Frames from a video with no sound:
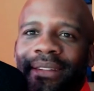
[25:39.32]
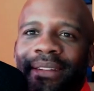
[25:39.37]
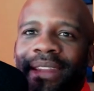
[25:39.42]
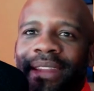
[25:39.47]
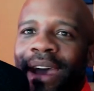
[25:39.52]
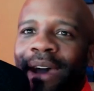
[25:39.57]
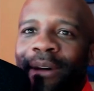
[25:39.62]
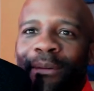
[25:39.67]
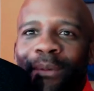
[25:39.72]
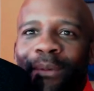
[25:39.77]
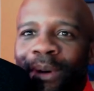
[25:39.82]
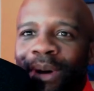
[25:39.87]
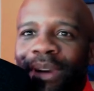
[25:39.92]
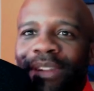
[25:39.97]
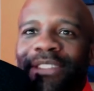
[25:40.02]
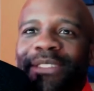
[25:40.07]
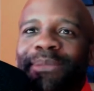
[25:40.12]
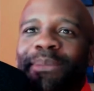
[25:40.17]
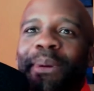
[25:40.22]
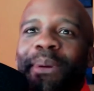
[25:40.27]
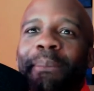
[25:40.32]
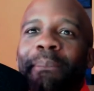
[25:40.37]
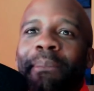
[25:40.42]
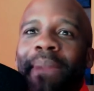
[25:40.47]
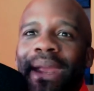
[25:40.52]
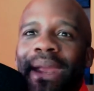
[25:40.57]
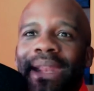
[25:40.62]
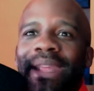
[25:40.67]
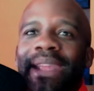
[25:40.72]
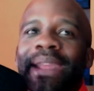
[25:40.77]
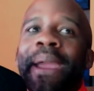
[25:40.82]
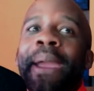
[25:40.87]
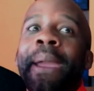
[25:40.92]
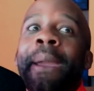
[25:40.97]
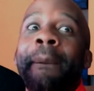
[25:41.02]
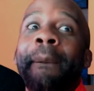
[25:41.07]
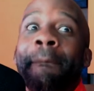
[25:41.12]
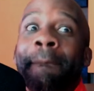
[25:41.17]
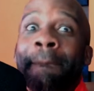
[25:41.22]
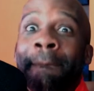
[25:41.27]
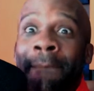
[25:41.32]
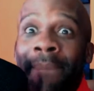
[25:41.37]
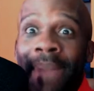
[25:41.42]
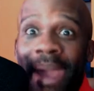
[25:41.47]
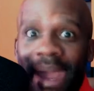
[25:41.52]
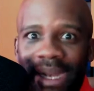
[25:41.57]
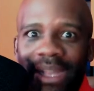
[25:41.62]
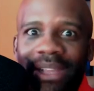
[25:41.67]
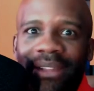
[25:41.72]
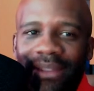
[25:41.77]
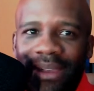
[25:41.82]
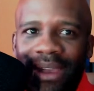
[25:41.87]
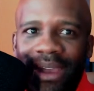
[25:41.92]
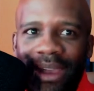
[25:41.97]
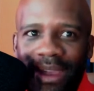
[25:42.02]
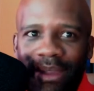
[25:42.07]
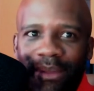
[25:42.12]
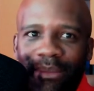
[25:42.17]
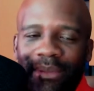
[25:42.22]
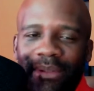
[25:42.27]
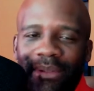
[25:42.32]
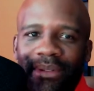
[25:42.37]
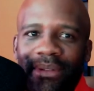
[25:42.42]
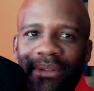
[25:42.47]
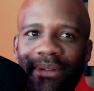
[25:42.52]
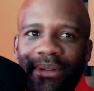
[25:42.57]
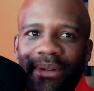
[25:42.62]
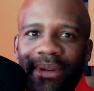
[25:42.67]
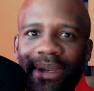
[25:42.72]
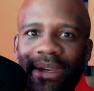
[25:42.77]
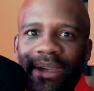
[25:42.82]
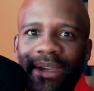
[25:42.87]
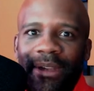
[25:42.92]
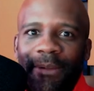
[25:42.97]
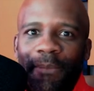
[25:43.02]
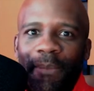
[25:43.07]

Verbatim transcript: not once, but many, many times right?